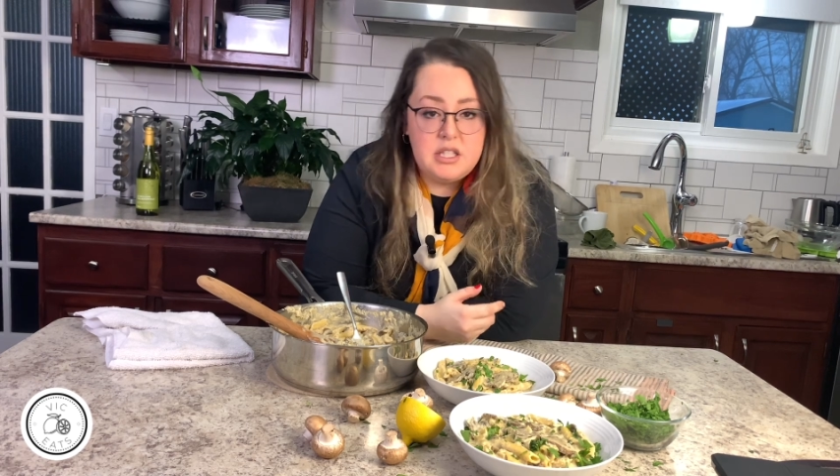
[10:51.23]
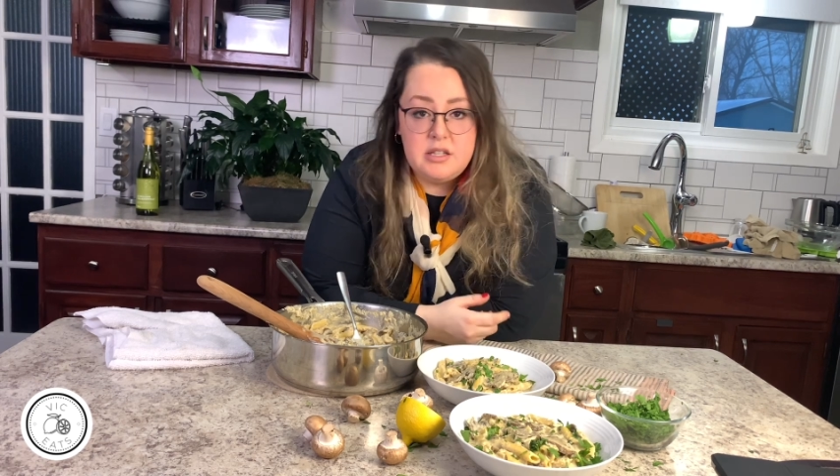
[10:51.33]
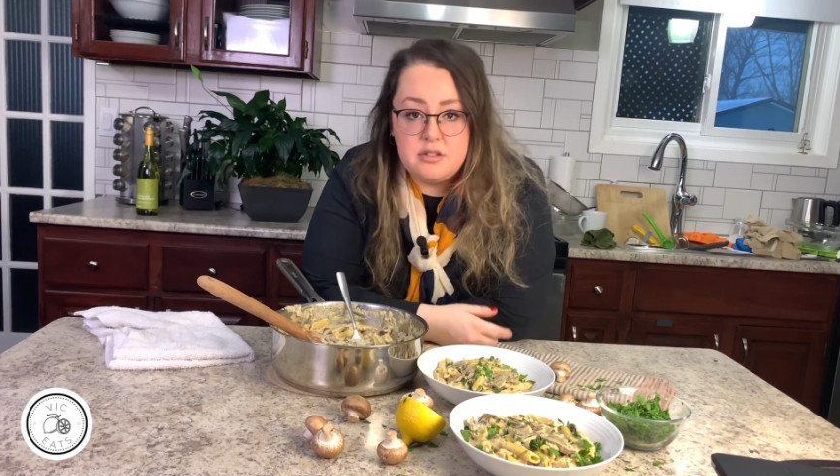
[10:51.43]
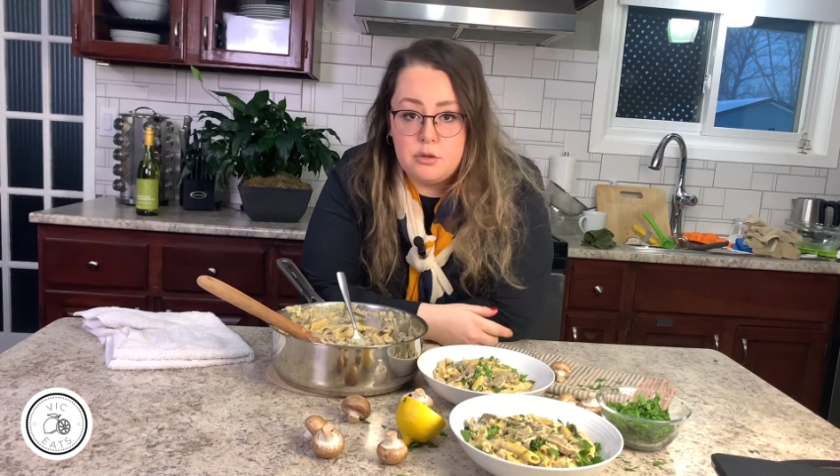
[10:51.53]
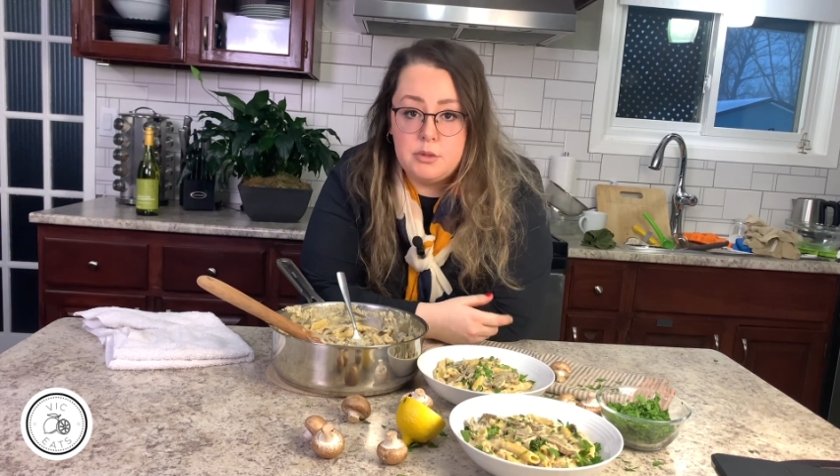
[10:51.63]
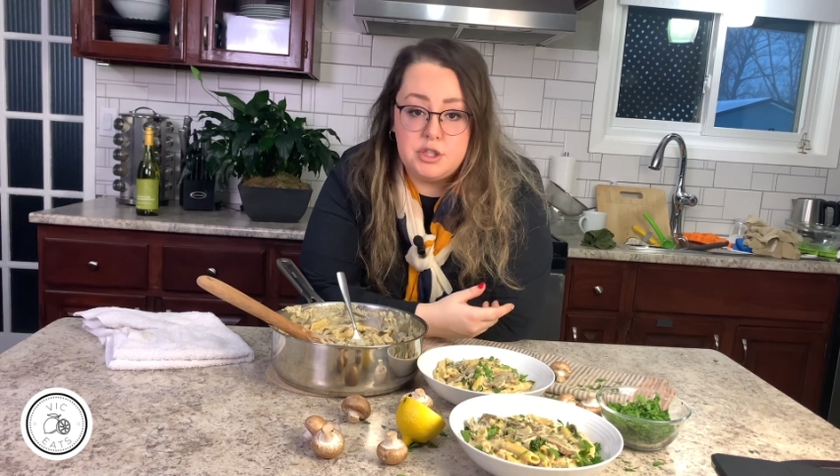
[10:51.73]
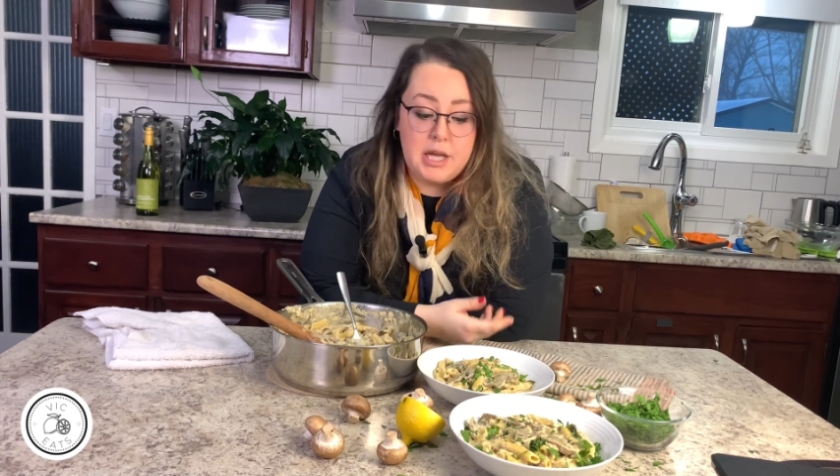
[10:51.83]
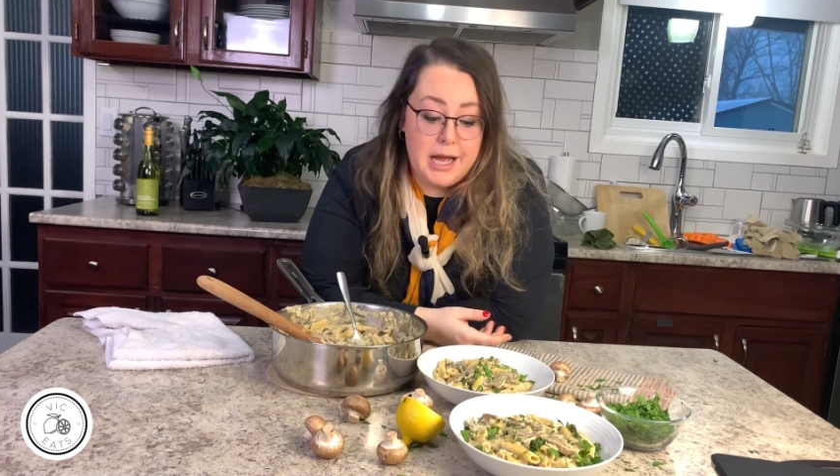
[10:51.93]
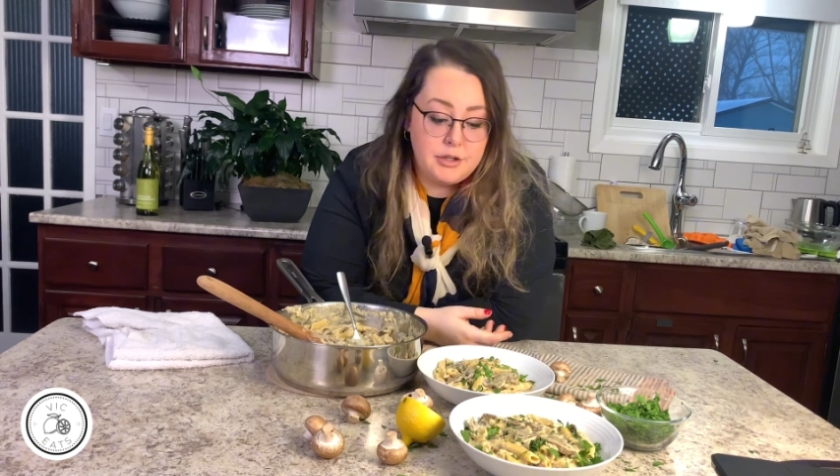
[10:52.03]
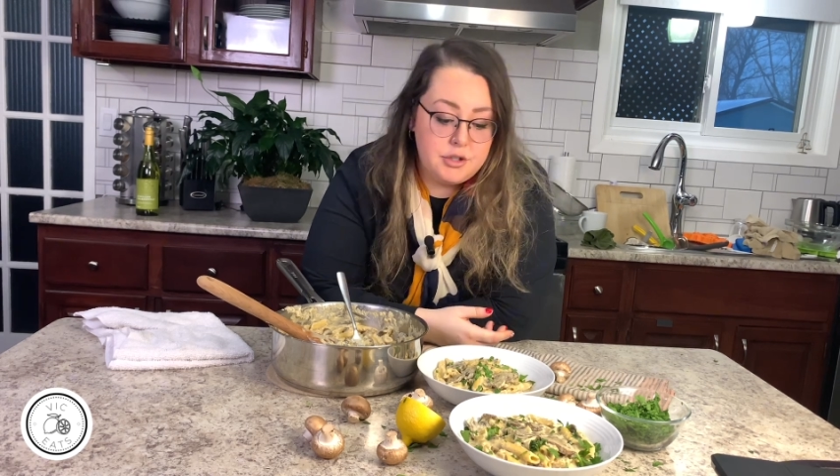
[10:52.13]
eat so much
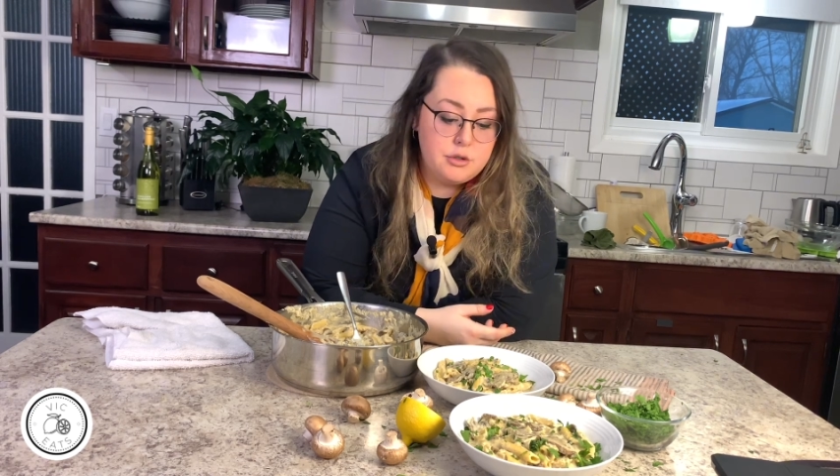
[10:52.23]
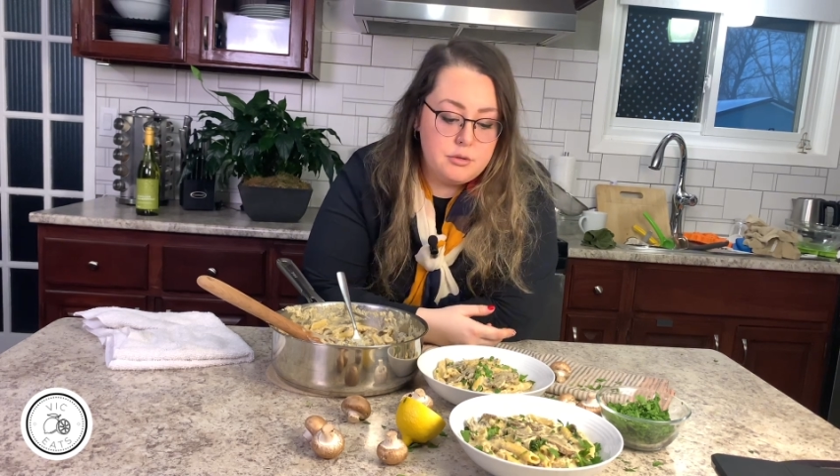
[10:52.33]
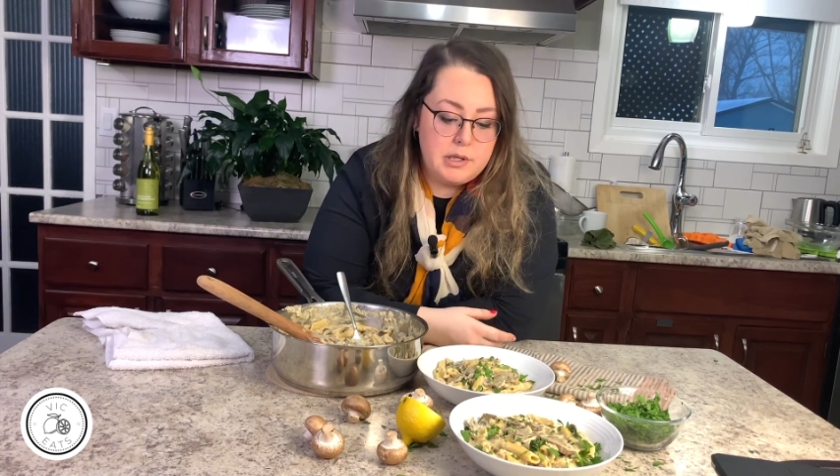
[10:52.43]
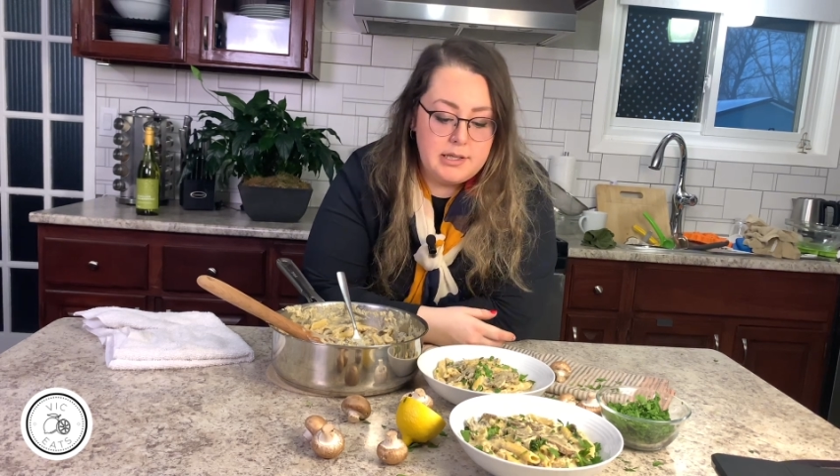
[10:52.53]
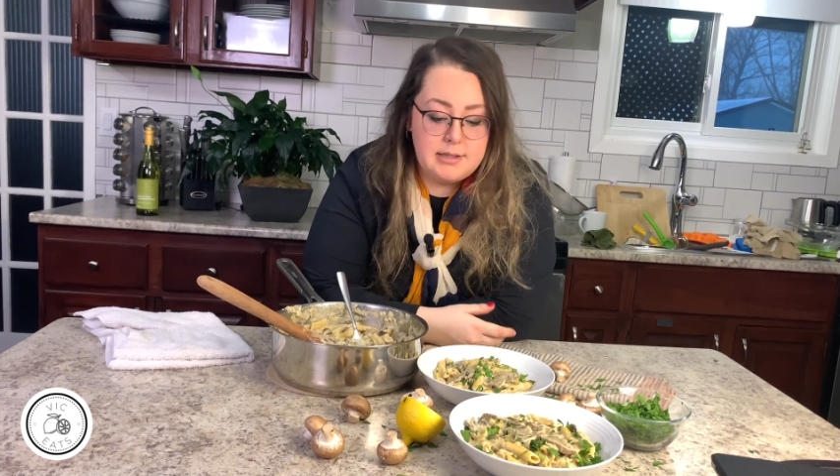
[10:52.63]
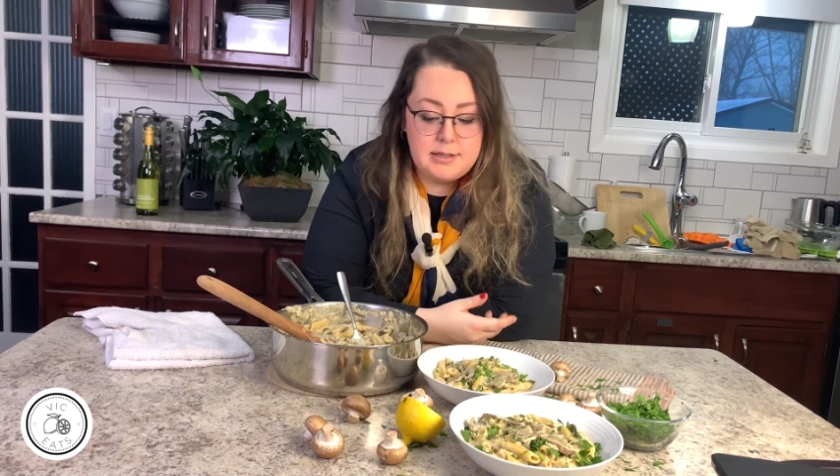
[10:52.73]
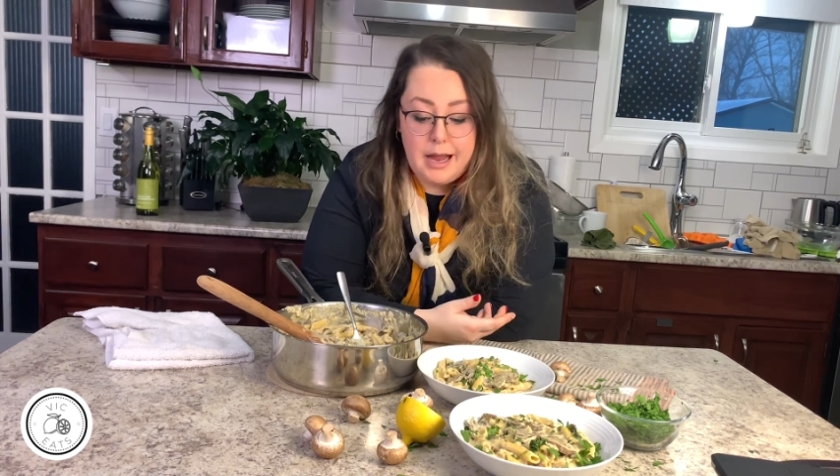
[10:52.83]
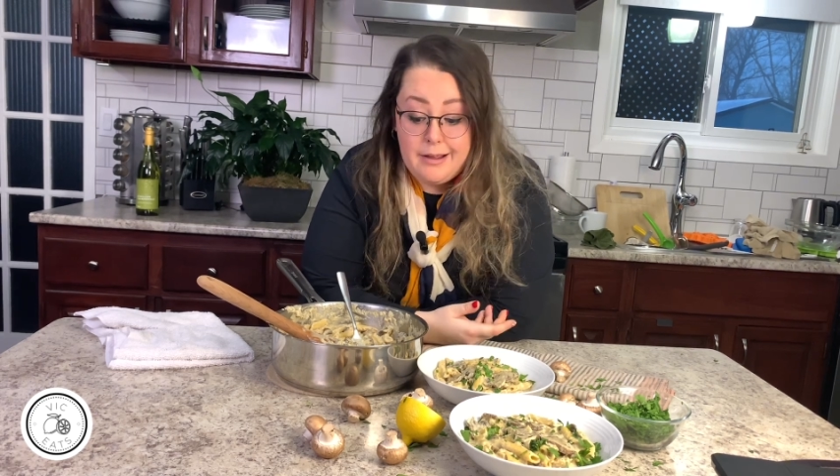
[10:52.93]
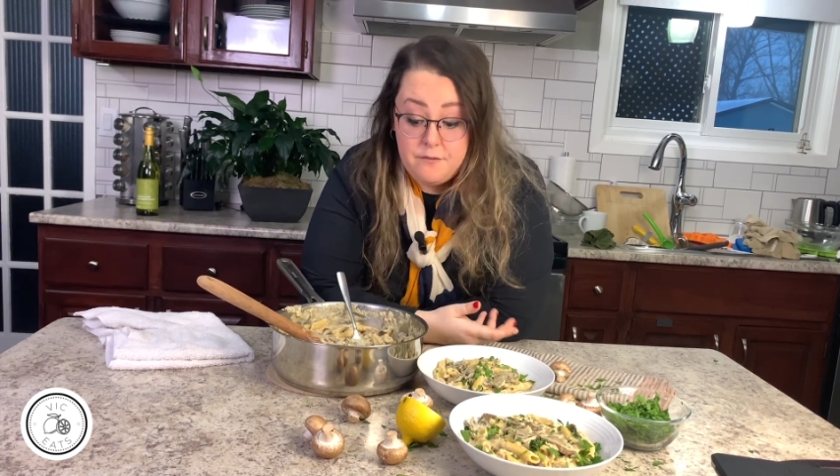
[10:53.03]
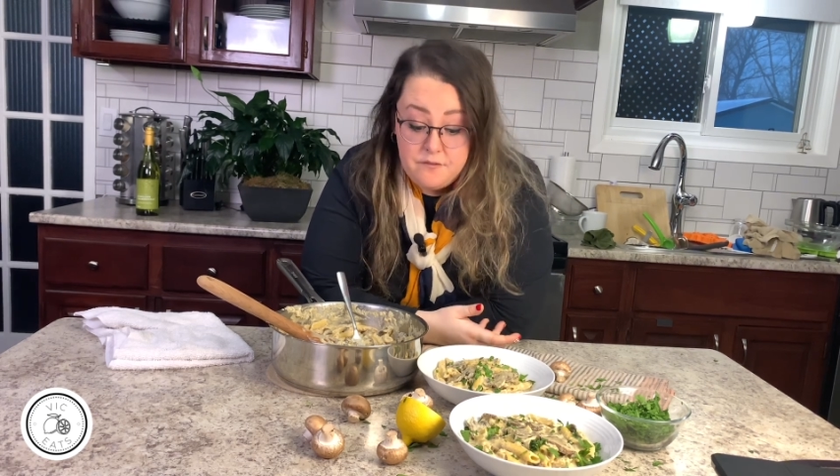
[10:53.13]
cashews because it's
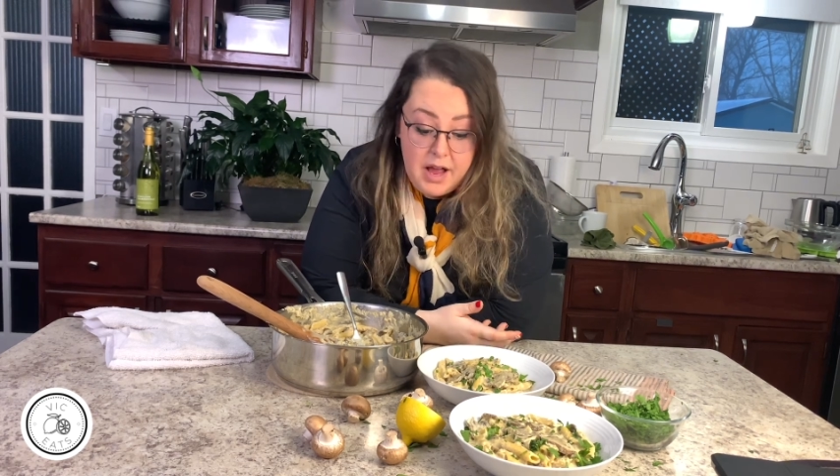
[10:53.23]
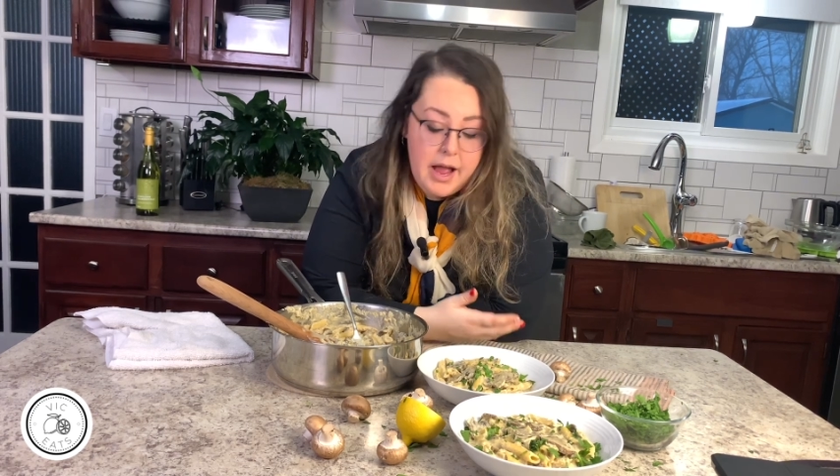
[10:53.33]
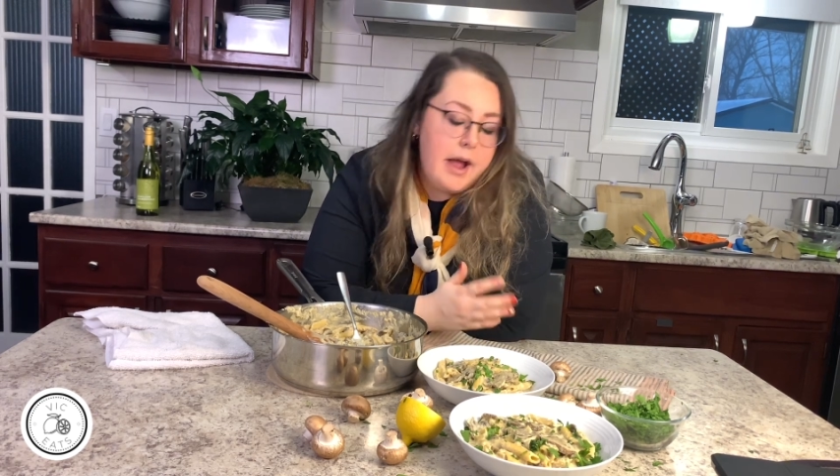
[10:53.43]
high in fat.